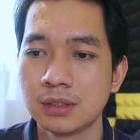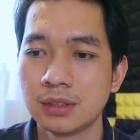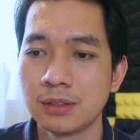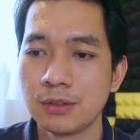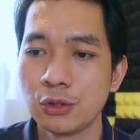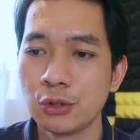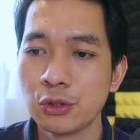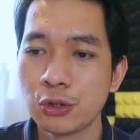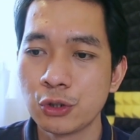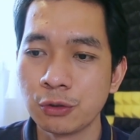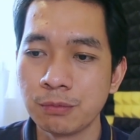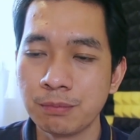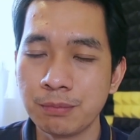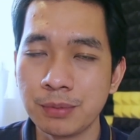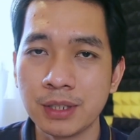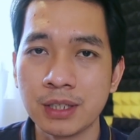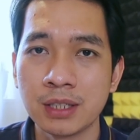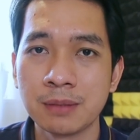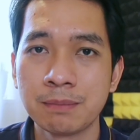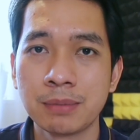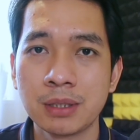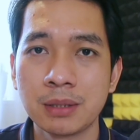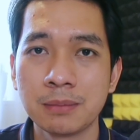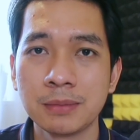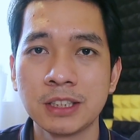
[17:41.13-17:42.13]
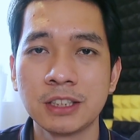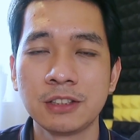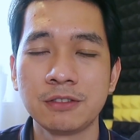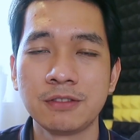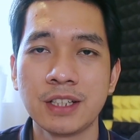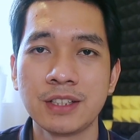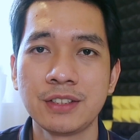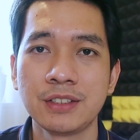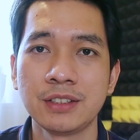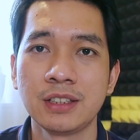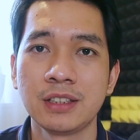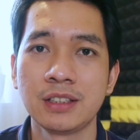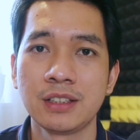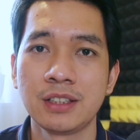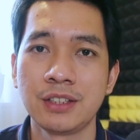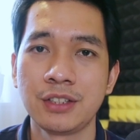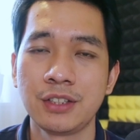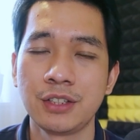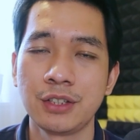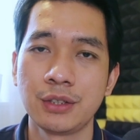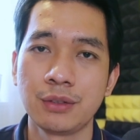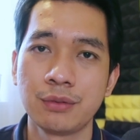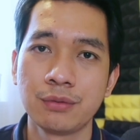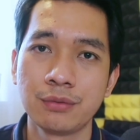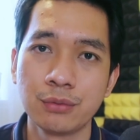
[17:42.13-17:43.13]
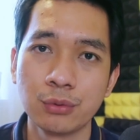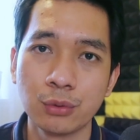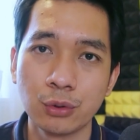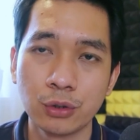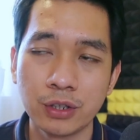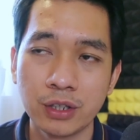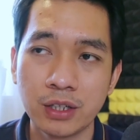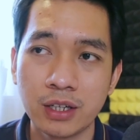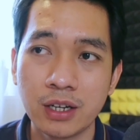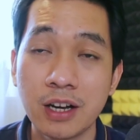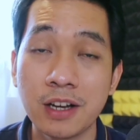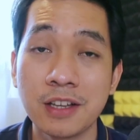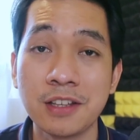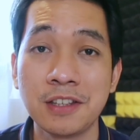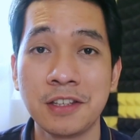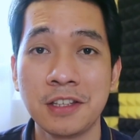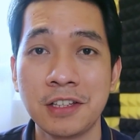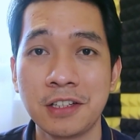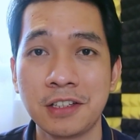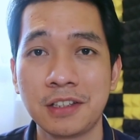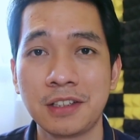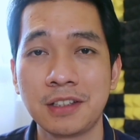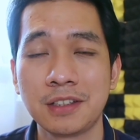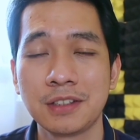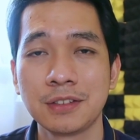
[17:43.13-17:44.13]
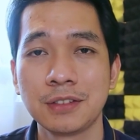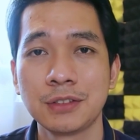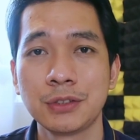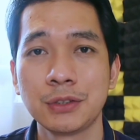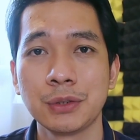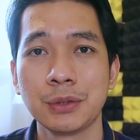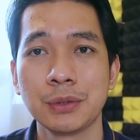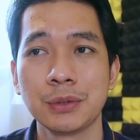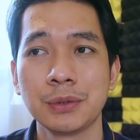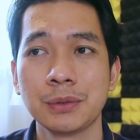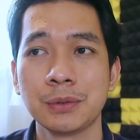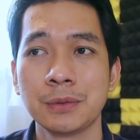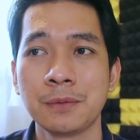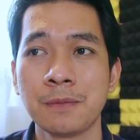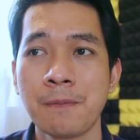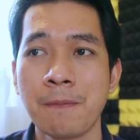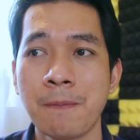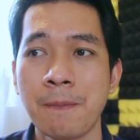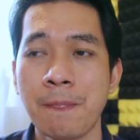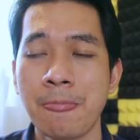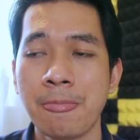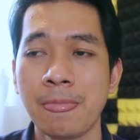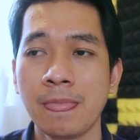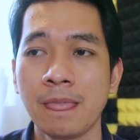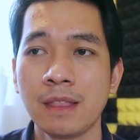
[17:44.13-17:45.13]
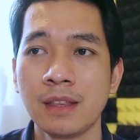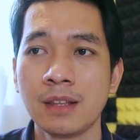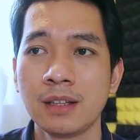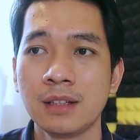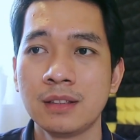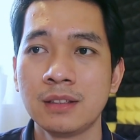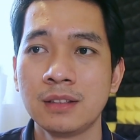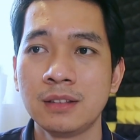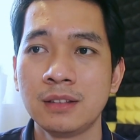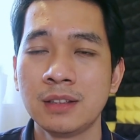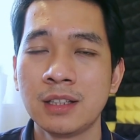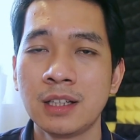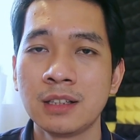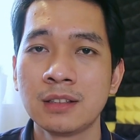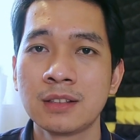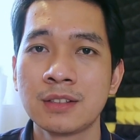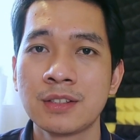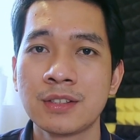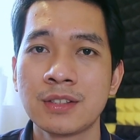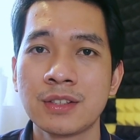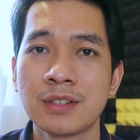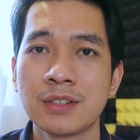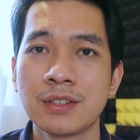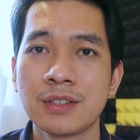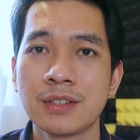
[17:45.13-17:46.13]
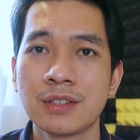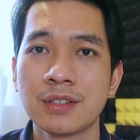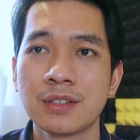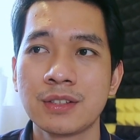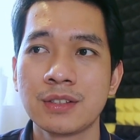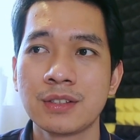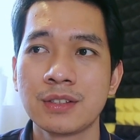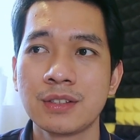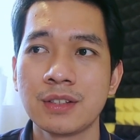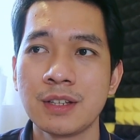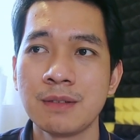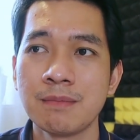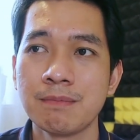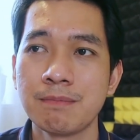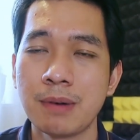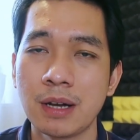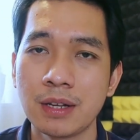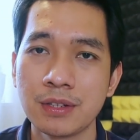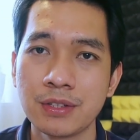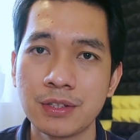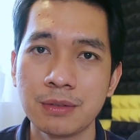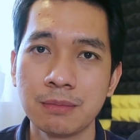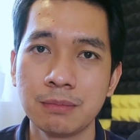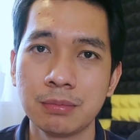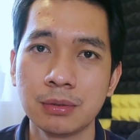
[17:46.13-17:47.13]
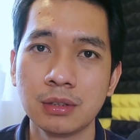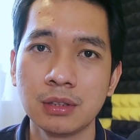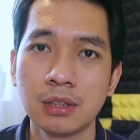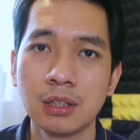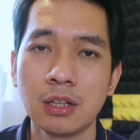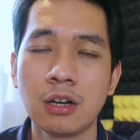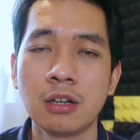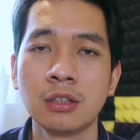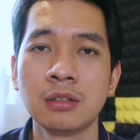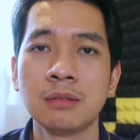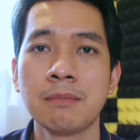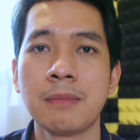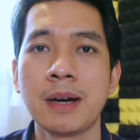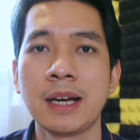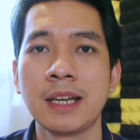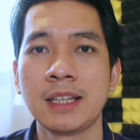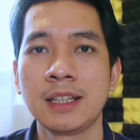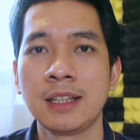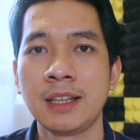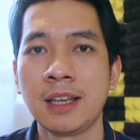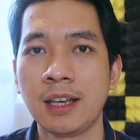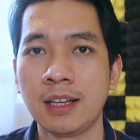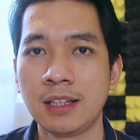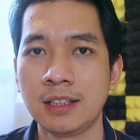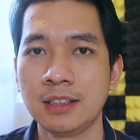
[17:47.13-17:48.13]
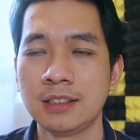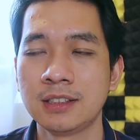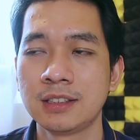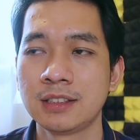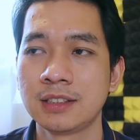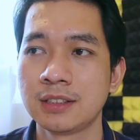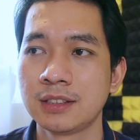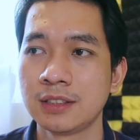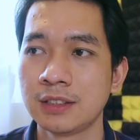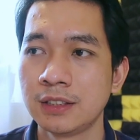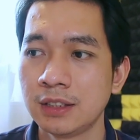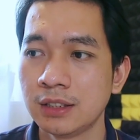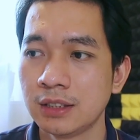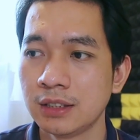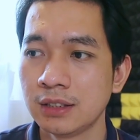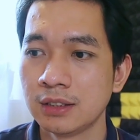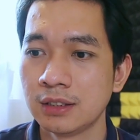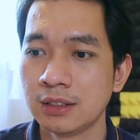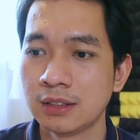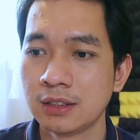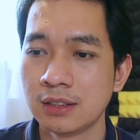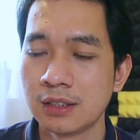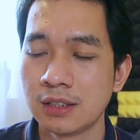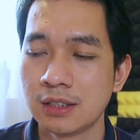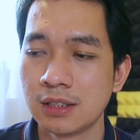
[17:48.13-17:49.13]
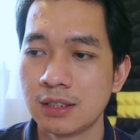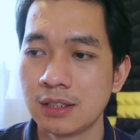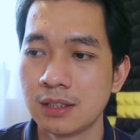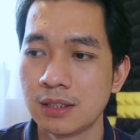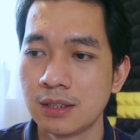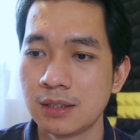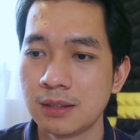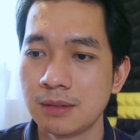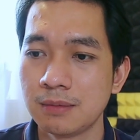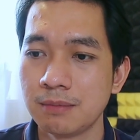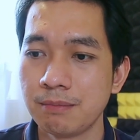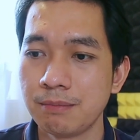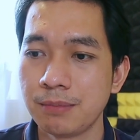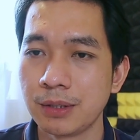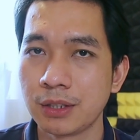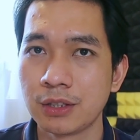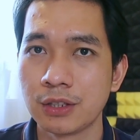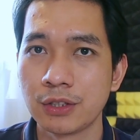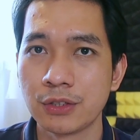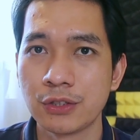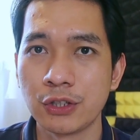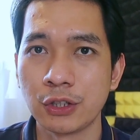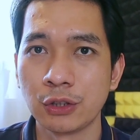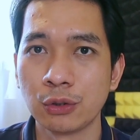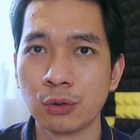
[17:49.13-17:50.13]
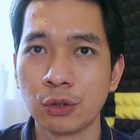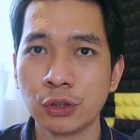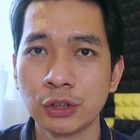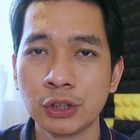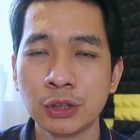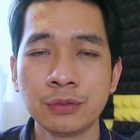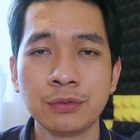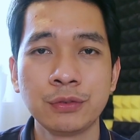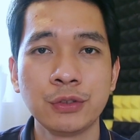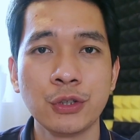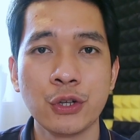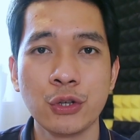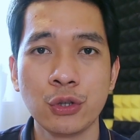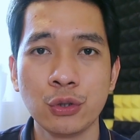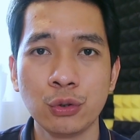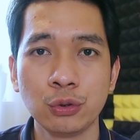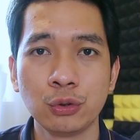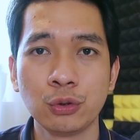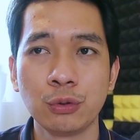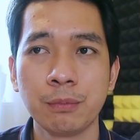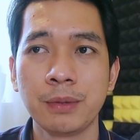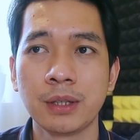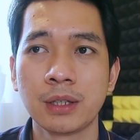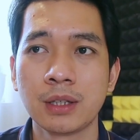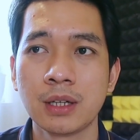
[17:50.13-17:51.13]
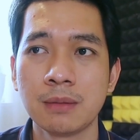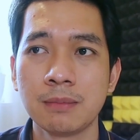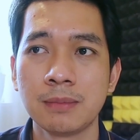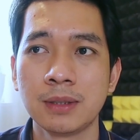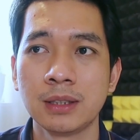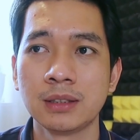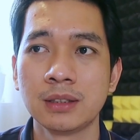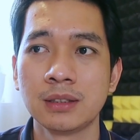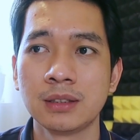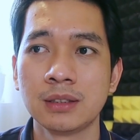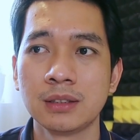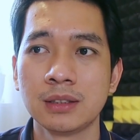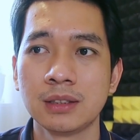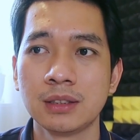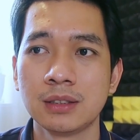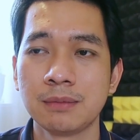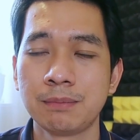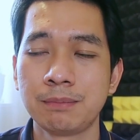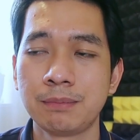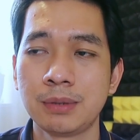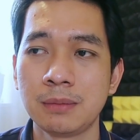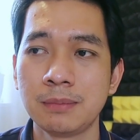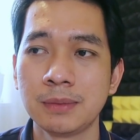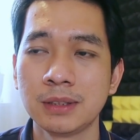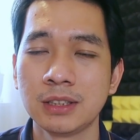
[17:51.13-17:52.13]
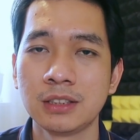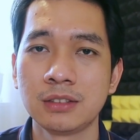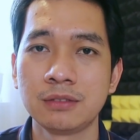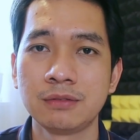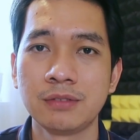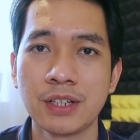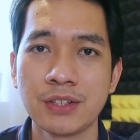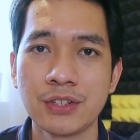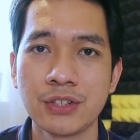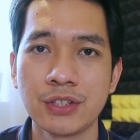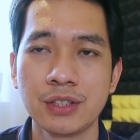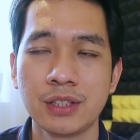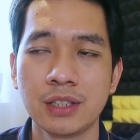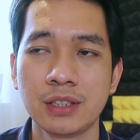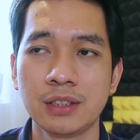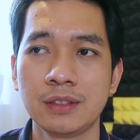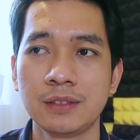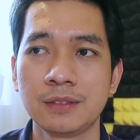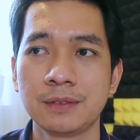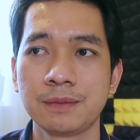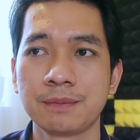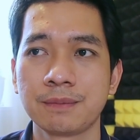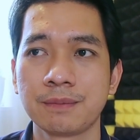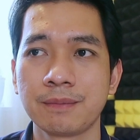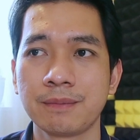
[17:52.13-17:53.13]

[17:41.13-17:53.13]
you should be a permanent resident here for a year. So that's impossible on my case, because in order for you to become a permanent resident,